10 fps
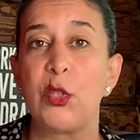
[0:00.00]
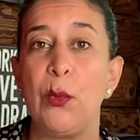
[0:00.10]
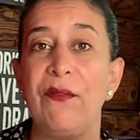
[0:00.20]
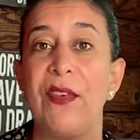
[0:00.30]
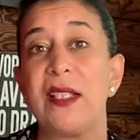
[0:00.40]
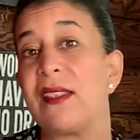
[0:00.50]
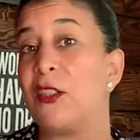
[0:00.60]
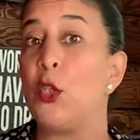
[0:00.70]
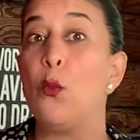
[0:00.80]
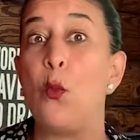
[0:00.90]
to invest
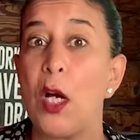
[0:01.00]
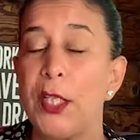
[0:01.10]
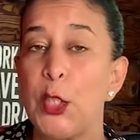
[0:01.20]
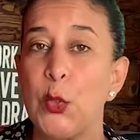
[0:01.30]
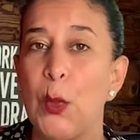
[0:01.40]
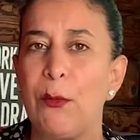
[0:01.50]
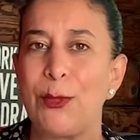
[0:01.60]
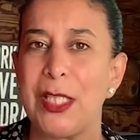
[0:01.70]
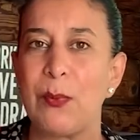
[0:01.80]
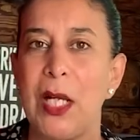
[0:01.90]
and you want to do it
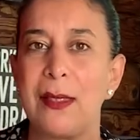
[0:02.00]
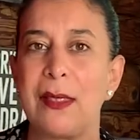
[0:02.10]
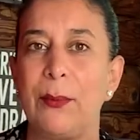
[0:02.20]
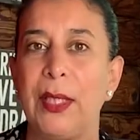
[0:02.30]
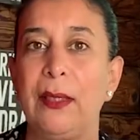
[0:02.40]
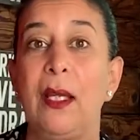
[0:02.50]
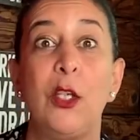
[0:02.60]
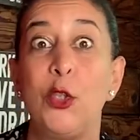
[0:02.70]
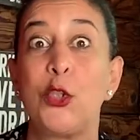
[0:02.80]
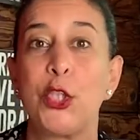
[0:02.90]
responsibly,
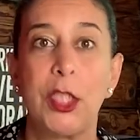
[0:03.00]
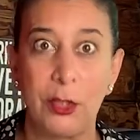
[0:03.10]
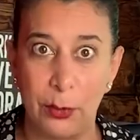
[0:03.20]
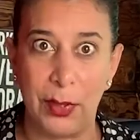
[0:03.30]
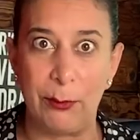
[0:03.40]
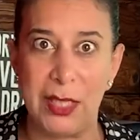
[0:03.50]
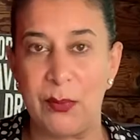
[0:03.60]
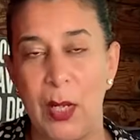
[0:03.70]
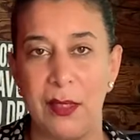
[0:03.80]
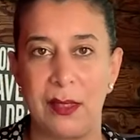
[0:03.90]
you should do it
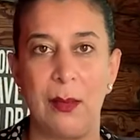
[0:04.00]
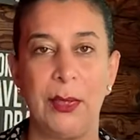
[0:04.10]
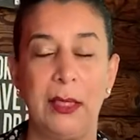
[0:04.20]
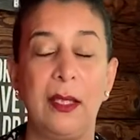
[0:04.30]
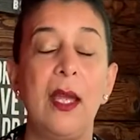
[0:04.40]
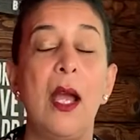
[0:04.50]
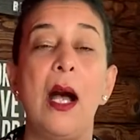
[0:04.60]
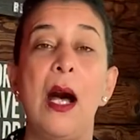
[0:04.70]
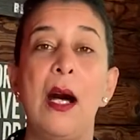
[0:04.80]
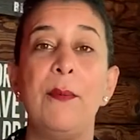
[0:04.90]
responsibly.
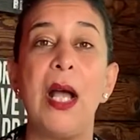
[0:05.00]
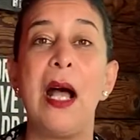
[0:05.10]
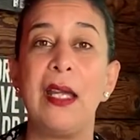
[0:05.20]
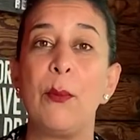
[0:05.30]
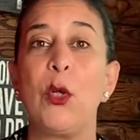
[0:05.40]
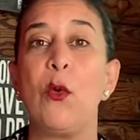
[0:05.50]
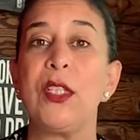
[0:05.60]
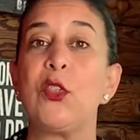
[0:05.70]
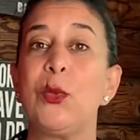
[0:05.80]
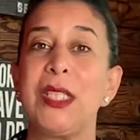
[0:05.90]
I am
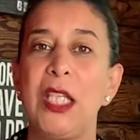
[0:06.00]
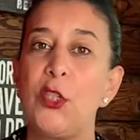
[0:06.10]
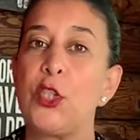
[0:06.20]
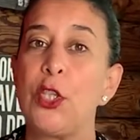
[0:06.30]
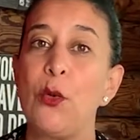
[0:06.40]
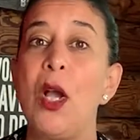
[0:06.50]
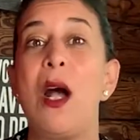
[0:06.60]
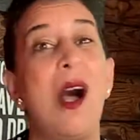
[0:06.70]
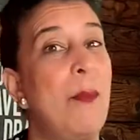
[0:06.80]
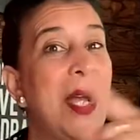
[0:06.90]
going to teach you
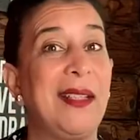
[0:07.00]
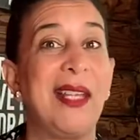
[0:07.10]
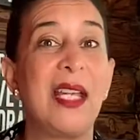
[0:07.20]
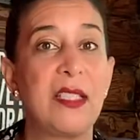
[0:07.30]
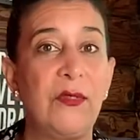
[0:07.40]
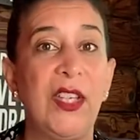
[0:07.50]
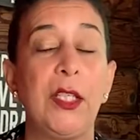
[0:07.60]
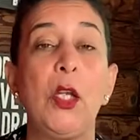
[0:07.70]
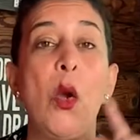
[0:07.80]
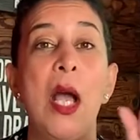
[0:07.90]
on my next
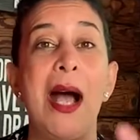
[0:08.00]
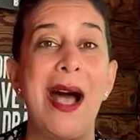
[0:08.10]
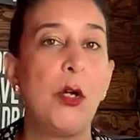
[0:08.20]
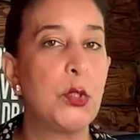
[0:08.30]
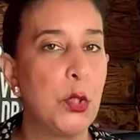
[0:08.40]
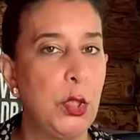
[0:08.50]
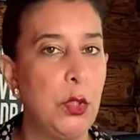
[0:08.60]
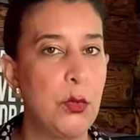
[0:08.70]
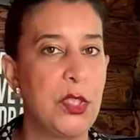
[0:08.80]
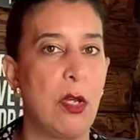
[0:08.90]
video how to
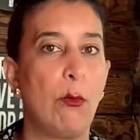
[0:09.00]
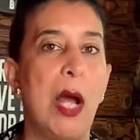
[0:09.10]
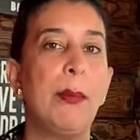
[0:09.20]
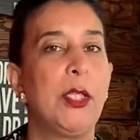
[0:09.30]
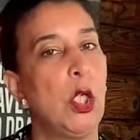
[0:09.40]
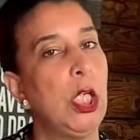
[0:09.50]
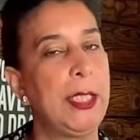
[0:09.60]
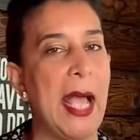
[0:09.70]
use the Robinhood